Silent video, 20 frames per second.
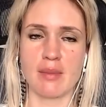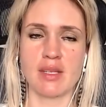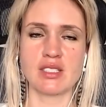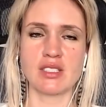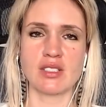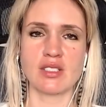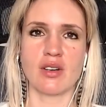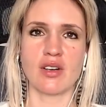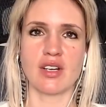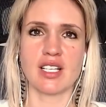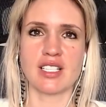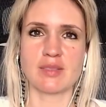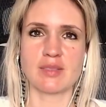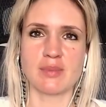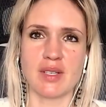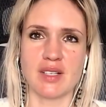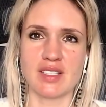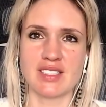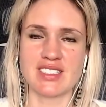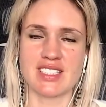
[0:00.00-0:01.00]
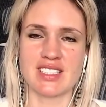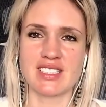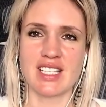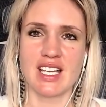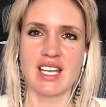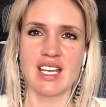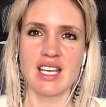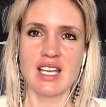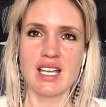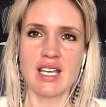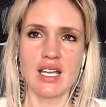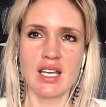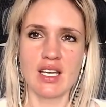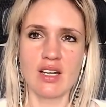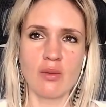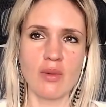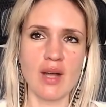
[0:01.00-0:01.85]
came into your own experiences. In